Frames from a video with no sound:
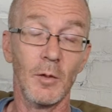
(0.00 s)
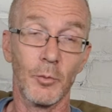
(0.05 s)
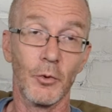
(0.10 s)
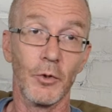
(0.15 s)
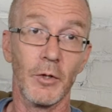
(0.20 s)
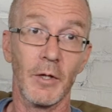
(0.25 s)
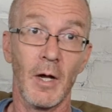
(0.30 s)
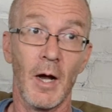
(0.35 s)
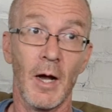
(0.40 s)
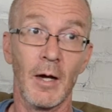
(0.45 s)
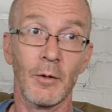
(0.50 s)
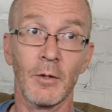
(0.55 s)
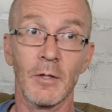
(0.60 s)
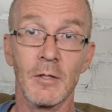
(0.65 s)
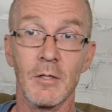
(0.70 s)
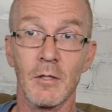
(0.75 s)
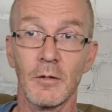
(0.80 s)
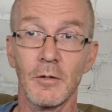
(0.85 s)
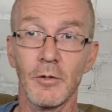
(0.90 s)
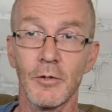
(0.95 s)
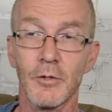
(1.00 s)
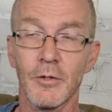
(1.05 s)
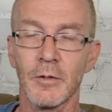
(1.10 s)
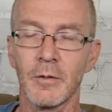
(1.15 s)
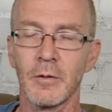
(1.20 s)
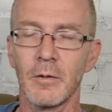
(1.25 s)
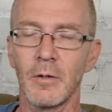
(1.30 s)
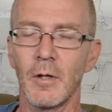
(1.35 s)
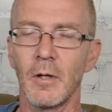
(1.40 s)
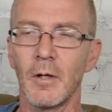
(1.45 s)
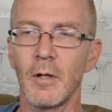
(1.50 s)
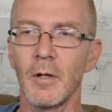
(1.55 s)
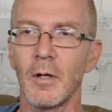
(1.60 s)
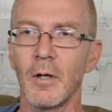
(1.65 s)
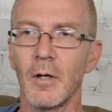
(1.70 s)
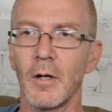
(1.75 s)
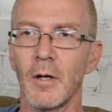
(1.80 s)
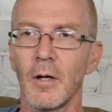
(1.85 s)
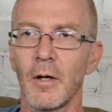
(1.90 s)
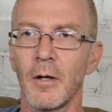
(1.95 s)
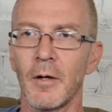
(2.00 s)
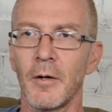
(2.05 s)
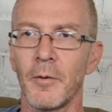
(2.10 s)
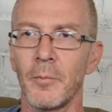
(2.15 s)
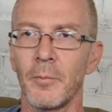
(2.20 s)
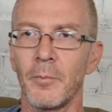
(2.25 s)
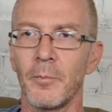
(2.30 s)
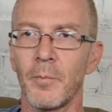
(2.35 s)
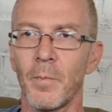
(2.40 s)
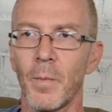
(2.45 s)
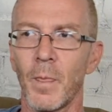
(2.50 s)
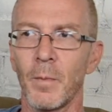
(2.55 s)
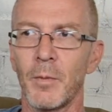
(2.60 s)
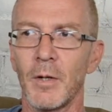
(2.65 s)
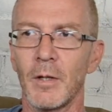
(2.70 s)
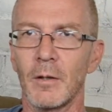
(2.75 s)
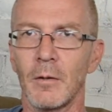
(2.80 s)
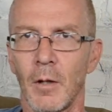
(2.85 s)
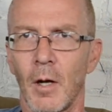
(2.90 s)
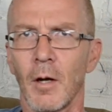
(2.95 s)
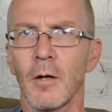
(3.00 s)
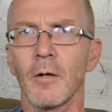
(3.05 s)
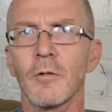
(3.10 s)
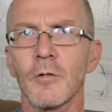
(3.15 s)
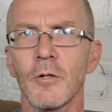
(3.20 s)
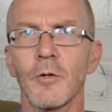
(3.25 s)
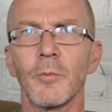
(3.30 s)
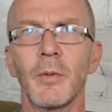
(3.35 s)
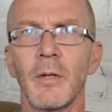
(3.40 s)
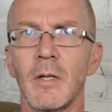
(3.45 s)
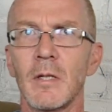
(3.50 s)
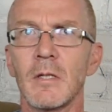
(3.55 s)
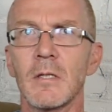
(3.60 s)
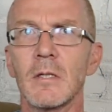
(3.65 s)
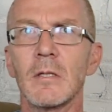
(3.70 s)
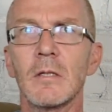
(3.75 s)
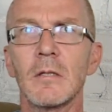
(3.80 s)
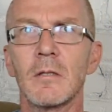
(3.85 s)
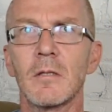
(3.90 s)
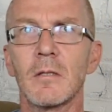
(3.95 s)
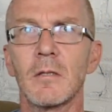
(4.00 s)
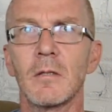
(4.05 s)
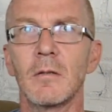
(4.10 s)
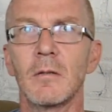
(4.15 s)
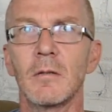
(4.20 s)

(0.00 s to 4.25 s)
pretty high resolution, but larger pieces.